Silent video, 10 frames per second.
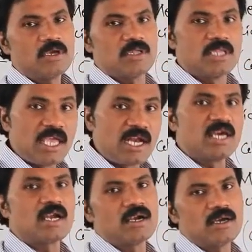The
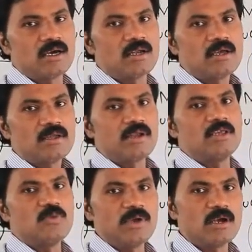inner and that
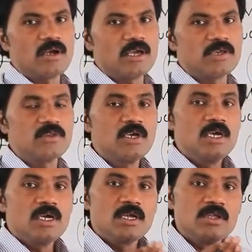is we called as
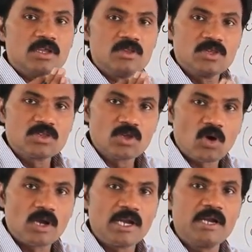it is a
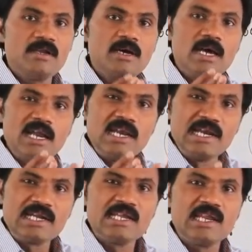solid
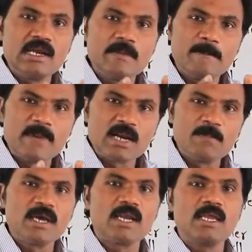little
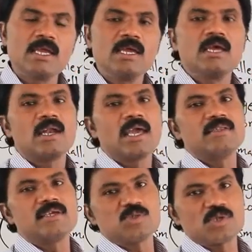mulberry
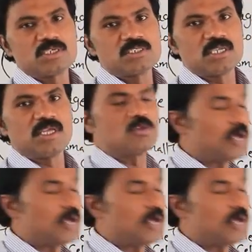like that structure. That's why